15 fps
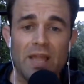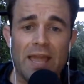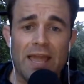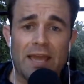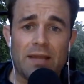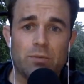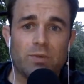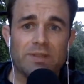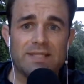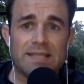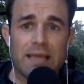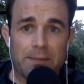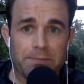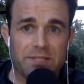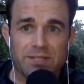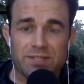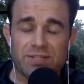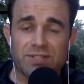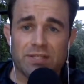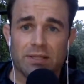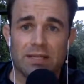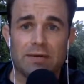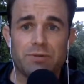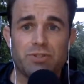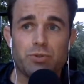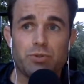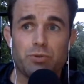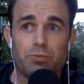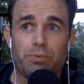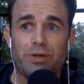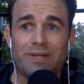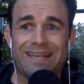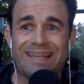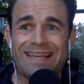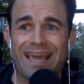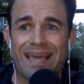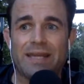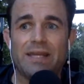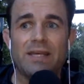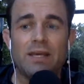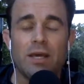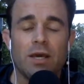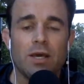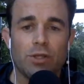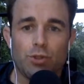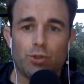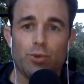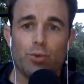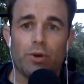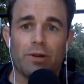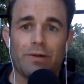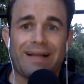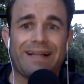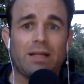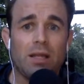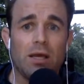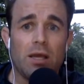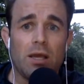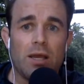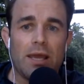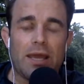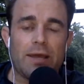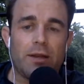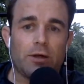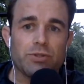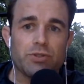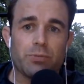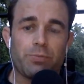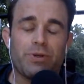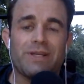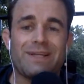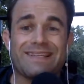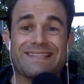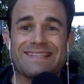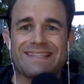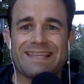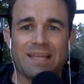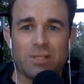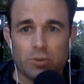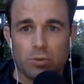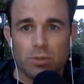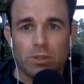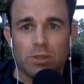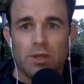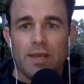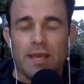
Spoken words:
And what this app does is it allows you to put in any URL and also put in a schedule.